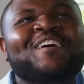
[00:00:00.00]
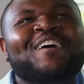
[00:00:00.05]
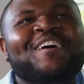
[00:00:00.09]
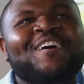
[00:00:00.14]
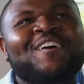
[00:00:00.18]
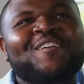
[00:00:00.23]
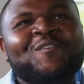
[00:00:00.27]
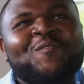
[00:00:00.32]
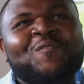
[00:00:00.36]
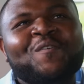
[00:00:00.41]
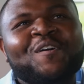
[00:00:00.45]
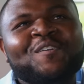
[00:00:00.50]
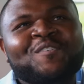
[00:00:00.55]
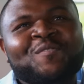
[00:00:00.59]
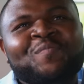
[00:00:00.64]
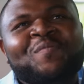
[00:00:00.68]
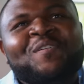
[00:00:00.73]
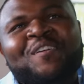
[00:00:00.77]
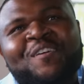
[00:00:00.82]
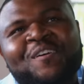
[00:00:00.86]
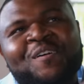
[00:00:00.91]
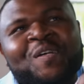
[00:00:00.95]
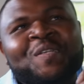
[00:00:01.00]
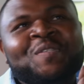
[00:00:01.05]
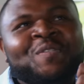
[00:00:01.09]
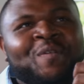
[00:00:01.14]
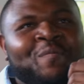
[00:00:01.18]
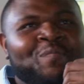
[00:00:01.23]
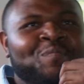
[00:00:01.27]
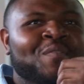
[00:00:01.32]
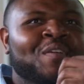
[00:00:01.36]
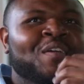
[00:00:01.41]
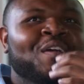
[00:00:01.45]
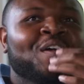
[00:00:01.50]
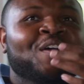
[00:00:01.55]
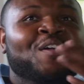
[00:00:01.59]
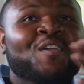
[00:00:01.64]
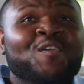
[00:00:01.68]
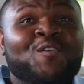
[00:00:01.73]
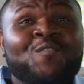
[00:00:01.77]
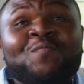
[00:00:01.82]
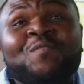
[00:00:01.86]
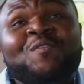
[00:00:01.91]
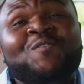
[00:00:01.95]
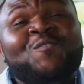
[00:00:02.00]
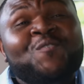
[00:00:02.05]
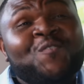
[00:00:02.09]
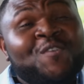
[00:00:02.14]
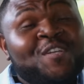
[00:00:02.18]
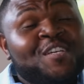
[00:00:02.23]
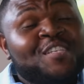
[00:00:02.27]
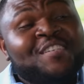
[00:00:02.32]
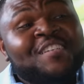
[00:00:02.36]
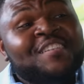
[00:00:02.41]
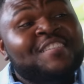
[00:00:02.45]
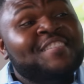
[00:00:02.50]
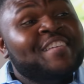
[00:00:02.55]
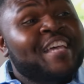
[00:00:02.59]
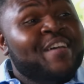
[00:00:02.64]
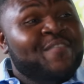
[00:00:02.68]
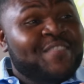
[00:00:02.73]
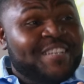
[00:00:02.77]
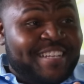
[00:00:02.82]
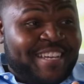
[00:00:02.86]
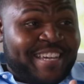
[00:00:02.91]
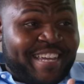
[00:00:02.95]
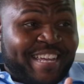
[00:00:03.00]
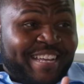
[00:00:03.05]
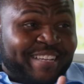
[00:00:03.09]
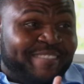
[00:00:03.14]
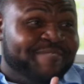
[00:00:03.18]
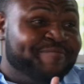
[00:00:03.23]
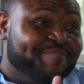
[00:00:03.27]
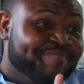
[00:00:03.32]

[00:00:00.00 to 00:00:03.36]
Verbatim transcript: that other question because you've been doing this since 17.